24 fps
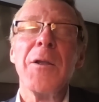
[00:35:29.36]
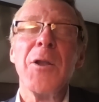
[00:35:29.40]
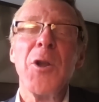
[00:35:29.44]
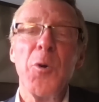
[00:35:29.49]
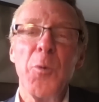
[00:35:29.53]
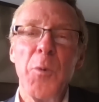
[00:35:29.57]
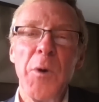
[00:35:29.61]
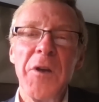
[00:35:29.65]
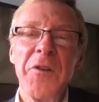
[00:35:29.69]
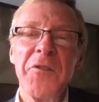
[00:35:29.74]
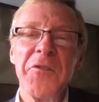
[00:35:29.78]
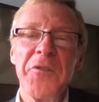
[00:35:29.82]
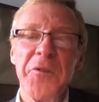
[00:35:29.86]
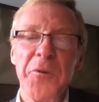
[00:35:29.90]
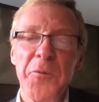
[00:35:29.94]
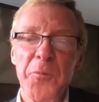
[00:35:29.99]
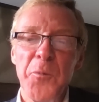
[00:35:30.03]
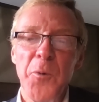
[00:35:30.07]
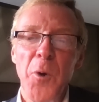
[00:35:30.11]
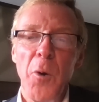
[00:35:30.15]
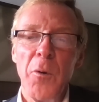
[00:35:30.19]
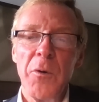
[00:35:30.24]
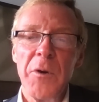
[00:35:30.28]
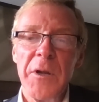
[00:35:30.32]
Louisa
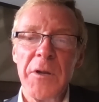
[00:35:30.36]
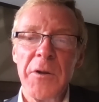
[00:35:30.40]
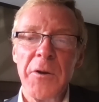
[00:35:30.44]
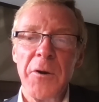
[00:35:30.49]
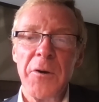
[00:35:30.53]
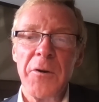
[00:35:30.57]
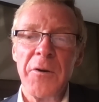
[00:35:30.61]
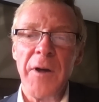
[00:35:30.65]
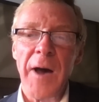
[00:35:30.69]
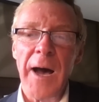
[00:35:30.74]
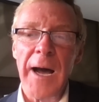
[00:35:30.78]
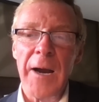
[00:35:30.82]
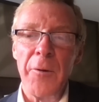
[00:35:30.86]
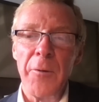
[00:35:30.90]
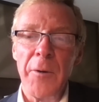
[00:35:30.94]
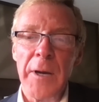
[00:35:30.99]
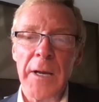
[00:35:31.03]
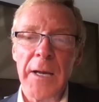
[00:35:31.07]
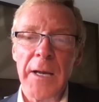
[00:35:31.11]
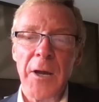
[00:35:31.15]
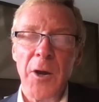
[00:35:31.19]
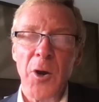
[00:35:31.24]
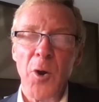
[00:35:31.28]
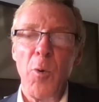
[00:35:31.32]
wrote in her
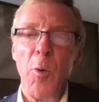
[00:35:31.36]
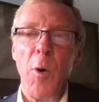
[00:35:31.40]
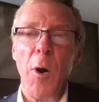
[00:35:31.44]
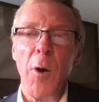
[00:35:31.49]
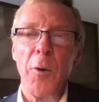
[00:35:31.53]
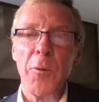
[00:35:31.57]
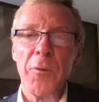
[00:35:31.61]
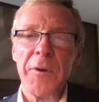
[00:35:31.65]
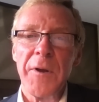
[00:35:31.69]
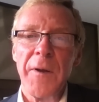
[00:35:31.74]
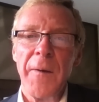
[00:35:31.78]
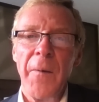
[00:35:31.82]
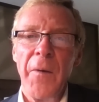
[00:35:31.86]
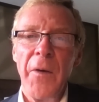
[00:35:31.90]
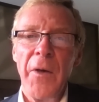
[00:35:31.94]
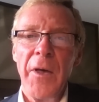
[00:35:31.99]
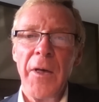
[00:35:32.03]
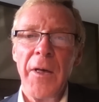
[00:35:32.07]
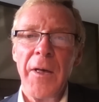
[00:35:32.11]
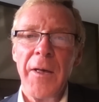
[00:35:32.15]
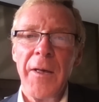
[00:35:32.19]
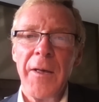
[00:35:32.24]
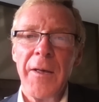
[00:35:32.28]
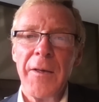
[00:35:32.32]
diary, quote,
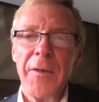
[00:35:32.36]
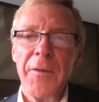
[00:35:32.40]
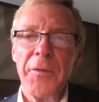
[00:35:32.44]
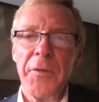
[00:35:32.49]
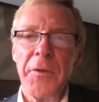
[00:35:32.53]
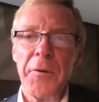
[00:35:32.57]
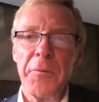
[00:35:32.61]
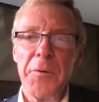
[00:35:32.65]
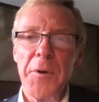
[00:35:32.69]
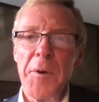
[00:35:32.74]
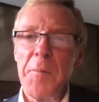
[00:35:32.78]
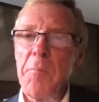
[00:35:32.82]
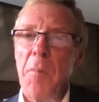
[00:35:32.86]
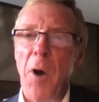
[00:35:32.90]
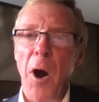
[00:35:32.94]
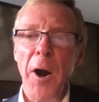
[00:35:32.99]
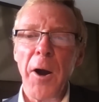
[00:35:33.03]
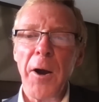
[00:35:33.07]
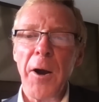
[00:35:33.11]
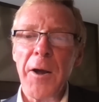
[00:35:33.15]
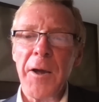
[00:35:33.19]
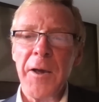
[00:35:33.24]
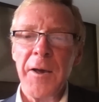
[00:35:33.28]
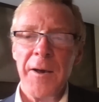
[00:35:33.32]
the
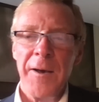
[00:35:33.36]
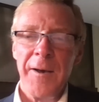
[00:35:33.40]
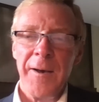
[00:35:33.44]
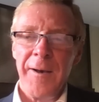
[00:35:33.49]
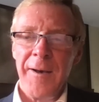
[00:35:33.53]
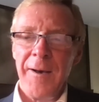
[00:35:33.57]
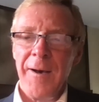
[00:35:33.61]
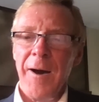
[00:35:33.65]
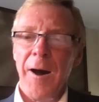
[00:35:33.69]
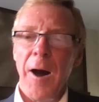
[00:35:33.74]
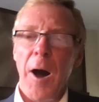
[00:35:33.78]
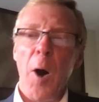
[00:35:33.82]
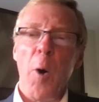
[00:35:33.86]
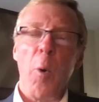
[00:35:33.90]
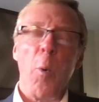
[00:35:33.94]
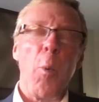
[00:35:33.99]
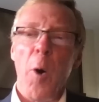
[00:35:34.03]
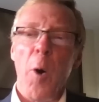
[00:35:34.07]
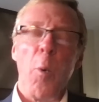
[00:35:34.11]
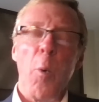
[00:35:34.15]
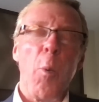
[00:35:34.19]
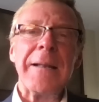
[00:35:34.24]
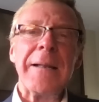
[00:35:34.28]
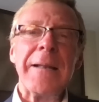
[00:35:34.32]
remark
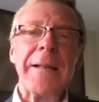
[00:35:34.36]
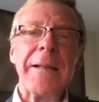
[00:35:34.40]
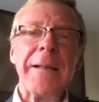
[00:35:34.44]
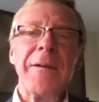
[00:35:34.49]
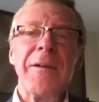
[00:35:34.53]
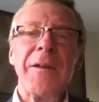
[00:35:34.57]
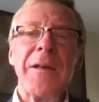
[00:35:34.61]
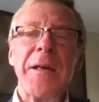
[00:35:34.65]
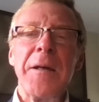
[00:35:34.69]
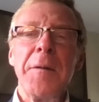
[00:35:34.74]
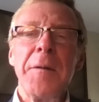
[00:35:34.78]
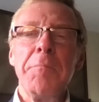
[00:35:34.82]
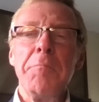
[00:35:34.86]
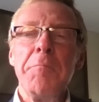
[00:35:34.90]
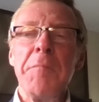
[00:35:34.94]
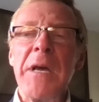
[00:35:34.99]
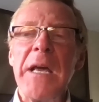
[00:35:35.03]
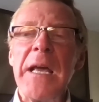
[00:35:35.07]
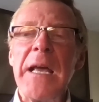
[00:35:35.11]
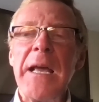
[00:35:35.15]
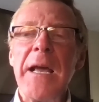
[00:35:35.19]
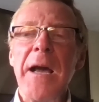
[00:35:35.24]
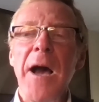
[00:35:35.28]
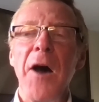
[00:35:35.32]
awakened in
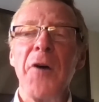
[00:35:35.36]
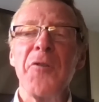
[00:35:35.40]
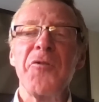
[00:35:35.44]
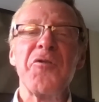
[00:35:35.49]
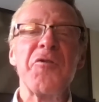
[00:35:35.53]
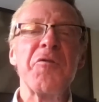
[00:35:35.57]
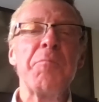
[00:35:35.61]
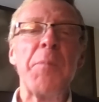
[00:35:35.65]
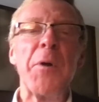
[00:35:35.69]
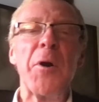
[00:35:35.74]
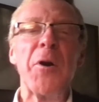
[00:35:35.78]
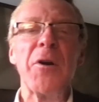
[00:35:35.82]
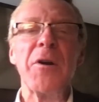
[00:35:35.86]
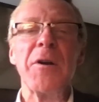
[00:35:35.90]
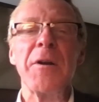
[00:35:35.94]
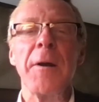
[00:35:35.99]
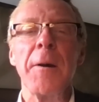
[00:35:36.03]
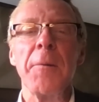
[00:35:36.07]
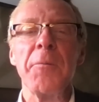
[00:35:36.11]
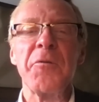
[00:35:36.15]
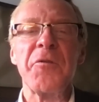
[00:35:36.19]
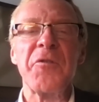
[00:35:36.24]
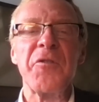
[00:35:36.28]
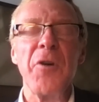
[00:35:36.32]
me a spirit
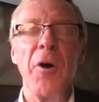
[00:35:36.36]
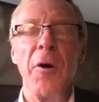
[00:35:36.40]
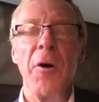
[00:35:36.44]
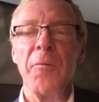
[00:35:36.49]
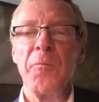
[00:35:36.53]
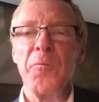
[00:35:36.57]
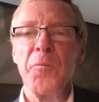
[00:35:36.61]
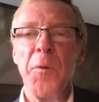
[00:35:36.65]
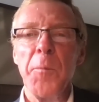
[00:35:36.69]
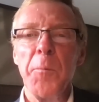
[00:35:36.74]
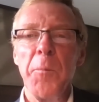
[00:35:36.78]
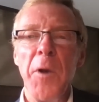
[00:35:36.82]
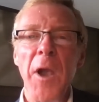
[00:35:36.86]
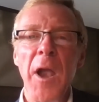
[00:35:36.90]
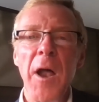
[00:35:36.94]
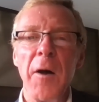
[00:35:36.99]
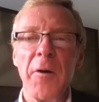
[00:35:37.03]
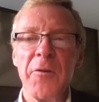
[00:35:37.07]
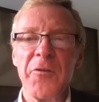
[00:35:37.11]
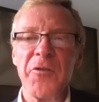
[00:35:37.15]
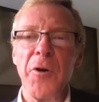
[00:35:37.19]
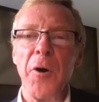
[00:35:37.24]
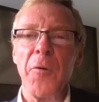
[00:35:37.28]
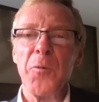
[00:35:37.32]
of
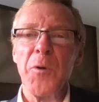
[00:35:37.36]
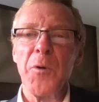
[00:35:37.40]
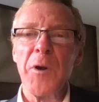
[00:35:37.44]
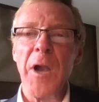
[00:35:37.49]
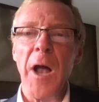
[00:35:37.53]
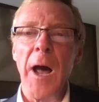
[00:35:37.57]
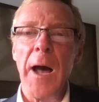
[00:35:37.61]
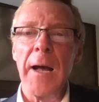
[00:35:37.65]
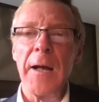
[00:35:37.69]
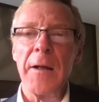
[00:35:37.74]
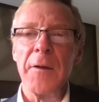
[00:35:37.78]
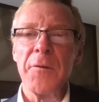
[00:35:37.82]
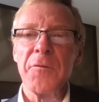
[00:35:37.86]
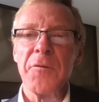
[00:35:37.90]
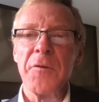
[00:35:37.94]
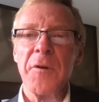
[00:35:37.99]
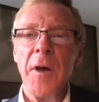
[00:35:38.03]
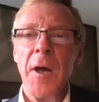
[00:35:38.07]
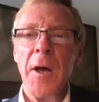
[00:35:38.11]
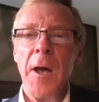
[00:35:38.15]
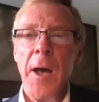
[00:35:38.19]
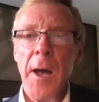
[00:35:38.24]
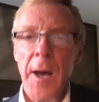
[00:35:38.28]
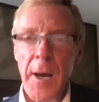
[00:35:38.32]
self-reliance.
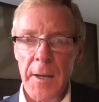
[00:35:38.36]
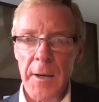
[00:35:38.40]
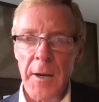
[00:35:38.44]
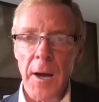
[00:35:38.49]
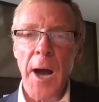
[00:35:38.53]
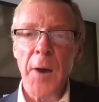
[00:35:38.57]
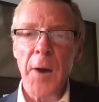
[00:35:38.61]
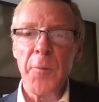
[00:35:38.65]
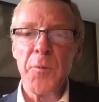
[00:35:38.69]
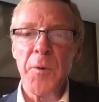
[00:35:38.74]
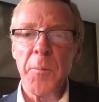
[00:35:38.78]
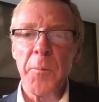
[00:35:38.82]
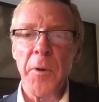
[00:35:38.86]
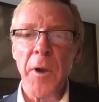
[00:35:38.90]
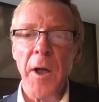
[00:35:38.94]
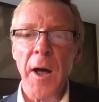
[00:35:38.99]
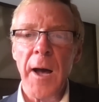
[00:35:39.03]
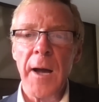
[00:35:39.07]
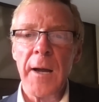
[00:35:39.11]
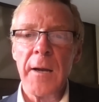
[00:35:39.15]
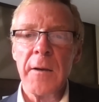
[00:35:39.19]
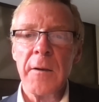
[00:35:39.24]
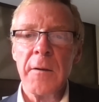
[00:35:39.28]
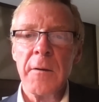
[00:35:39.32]
And I
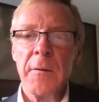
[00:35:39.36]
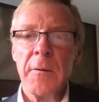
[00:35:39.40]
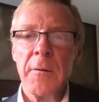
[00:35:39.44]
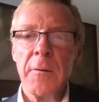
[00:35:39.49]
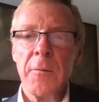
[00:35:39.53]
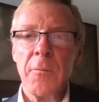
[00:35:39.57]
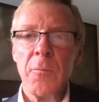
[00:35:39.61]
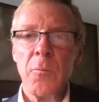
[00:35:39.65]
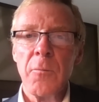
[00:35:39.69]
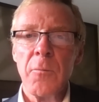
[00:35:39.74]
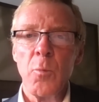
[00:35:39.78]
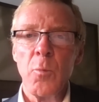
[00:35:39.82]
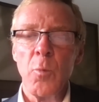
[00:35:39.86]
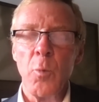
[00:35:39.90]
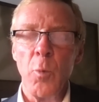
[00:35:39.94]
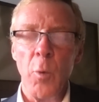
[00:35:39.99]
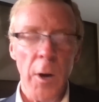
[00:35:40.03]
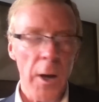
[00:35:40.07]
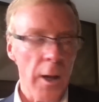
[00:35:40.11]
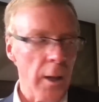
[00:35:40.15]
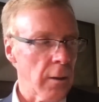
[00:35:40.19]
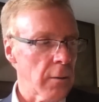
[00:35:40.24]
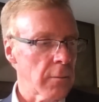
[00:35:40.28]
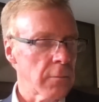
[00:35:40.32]
replied,
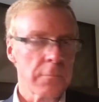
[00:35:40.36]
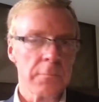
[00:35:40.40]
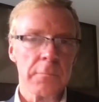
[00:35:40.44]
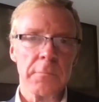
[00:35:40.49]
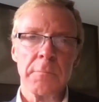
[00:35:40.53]
well,